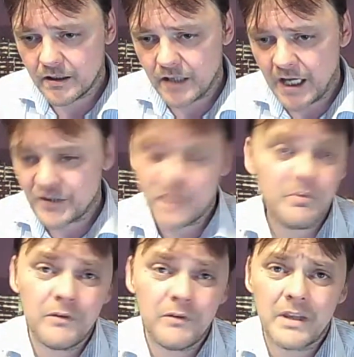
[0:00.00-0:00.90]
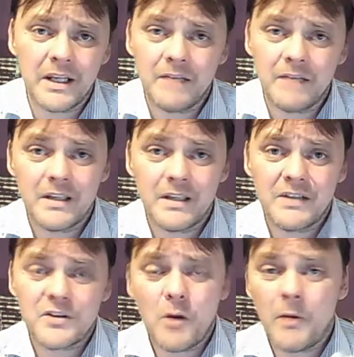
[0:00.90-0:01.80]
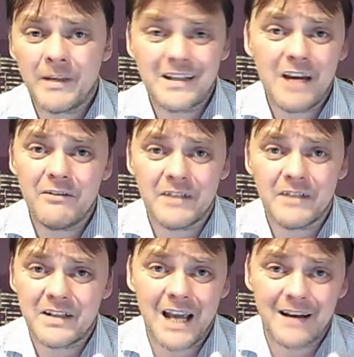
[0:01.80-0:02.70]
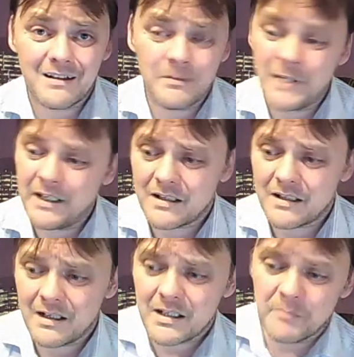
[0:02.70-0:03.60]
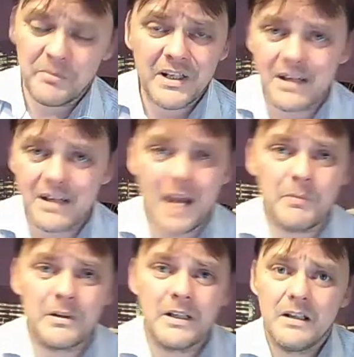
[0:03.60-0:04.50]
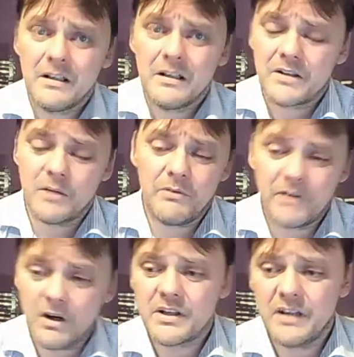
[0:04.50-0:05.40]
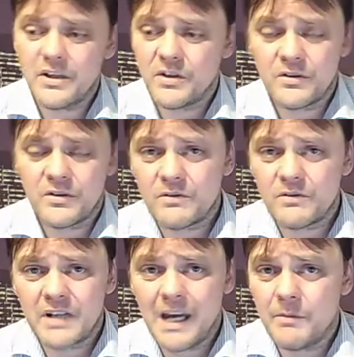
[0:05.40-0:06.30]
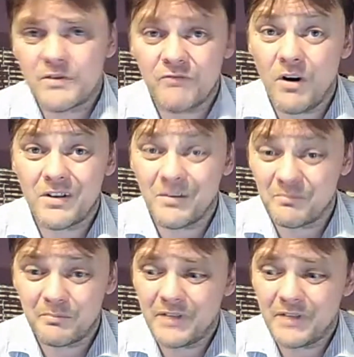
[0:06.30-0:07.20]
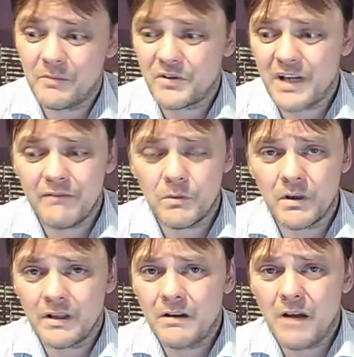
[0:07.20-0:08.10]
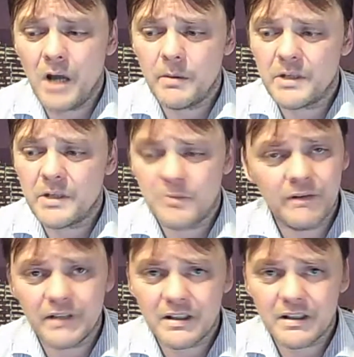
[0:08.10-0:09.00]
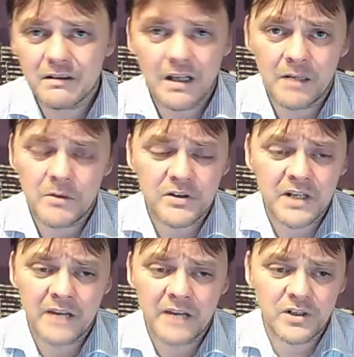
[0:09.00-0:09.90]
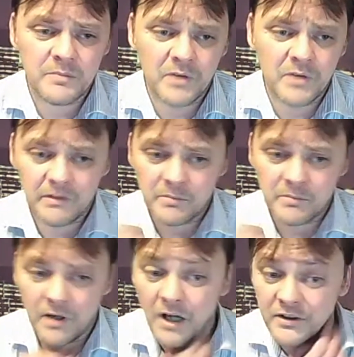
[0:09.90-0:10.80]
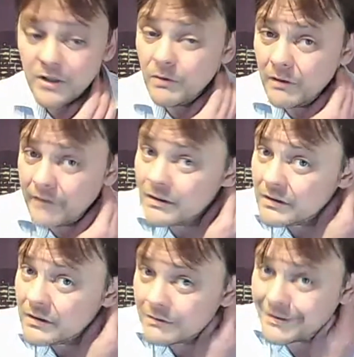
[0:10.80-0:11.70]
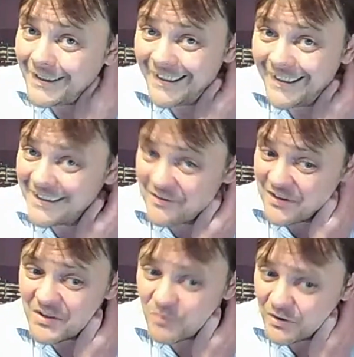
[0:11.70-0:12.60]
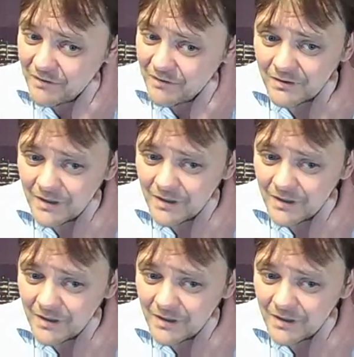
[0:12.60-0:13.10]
And she put forward the Stop Arming Terrorists Act. I mean, that's a big step. So with regards to the issues, Tulsi Gabbard's right on pretty much everyone. And nobody's perfect, and I'm not saying that she's perfect, but I do love her. I think she's wonderful.